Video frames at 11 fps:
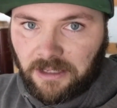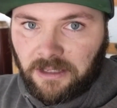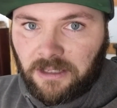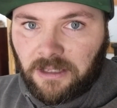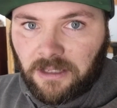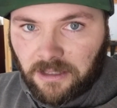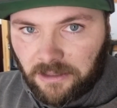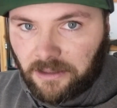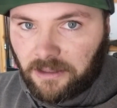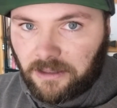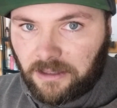here
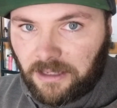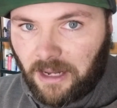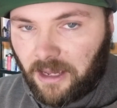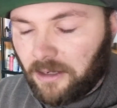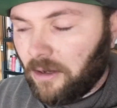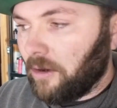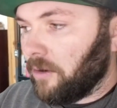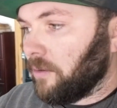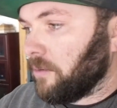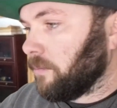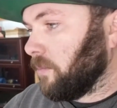in Idaho
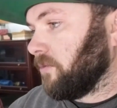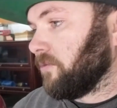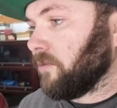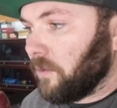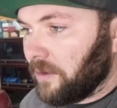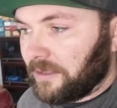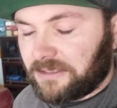before the test